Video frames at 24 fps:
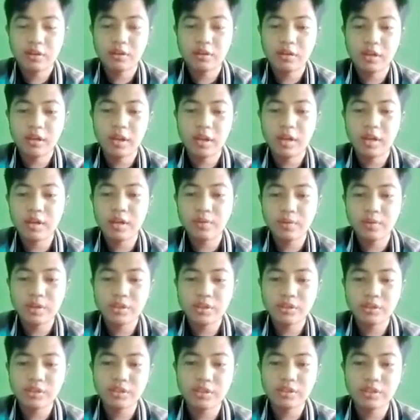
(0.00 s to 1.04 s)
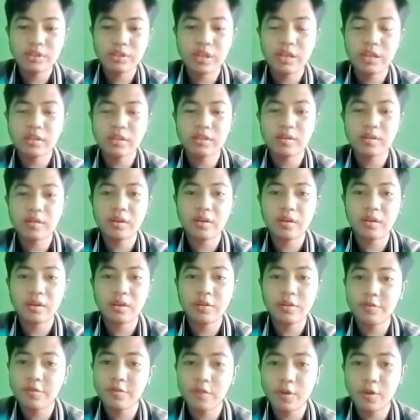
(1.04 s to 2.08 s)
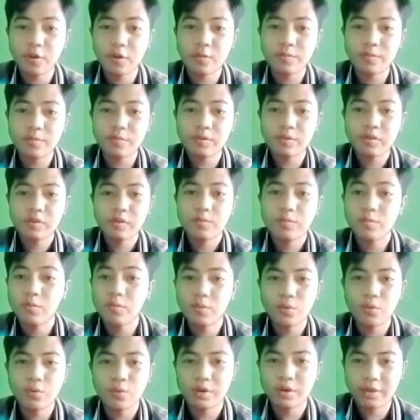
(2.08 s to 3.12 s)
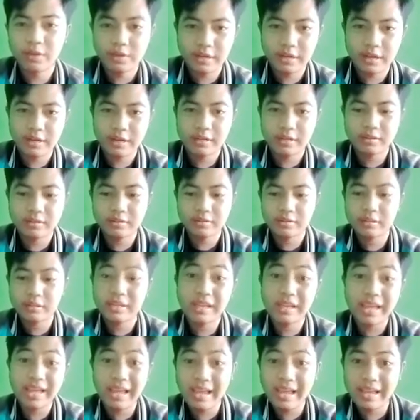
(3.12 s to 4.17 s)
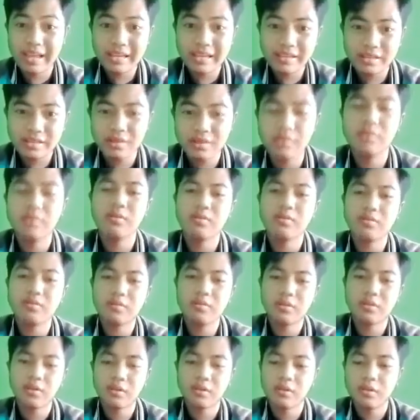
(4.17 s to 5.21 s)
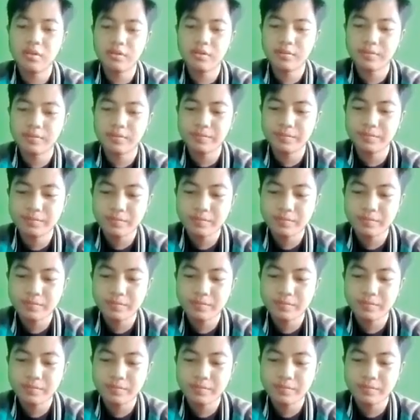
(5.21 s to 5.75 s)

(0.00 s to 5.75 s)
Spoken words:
the language that develop more than the age the